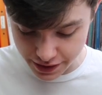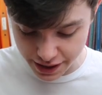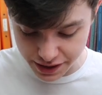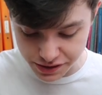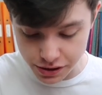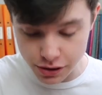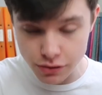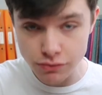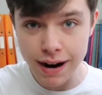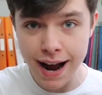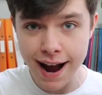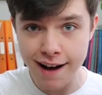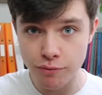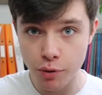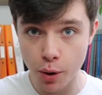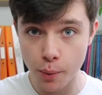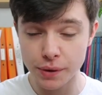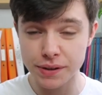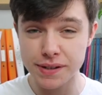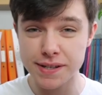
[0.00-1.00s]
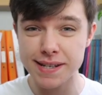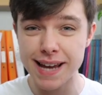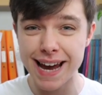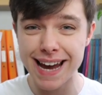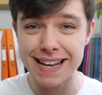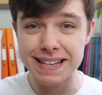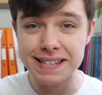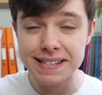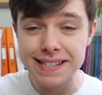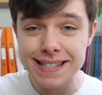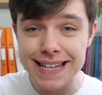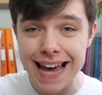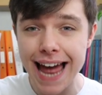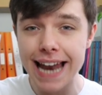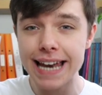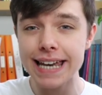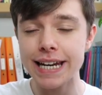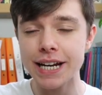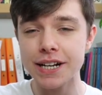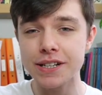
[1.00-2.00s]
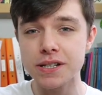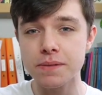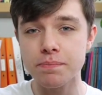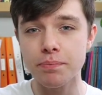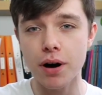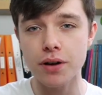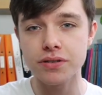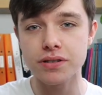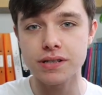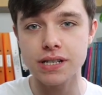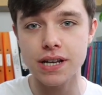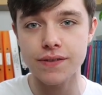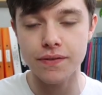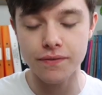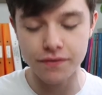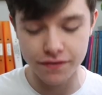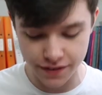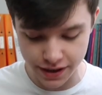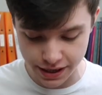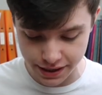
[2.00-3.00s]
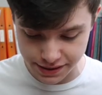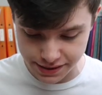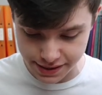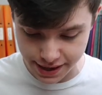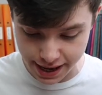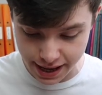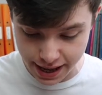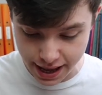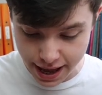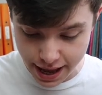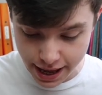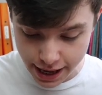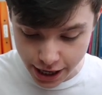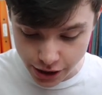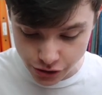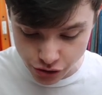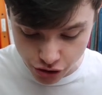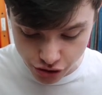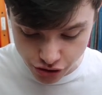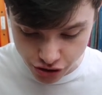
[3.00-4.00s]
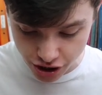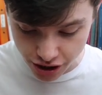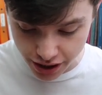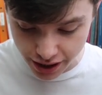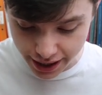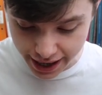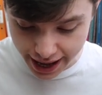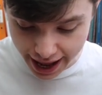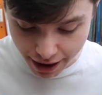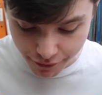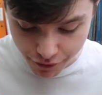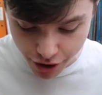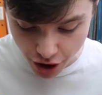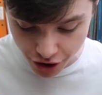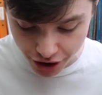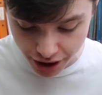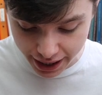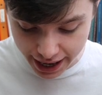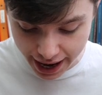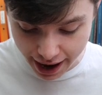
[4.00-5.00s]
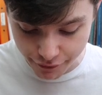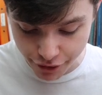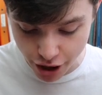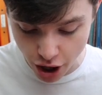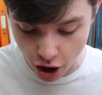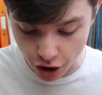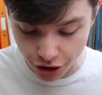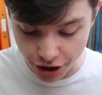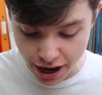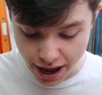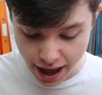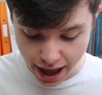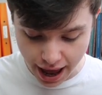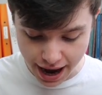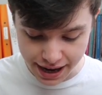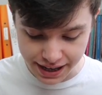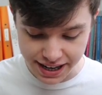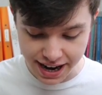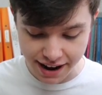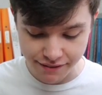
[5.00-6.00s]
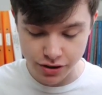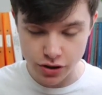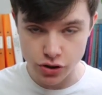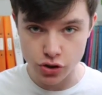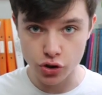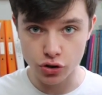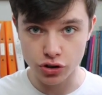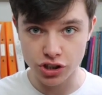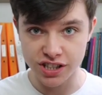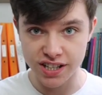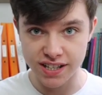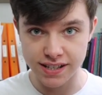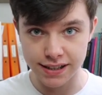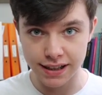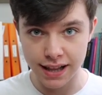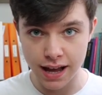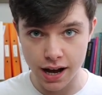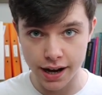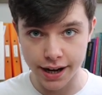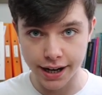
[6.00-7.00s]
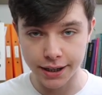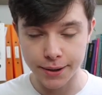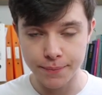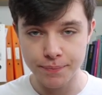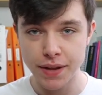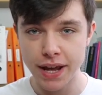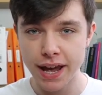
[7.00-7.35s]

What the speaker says: this graph we would say is tending to positive infinity. It's just going to carry on and never touch this line.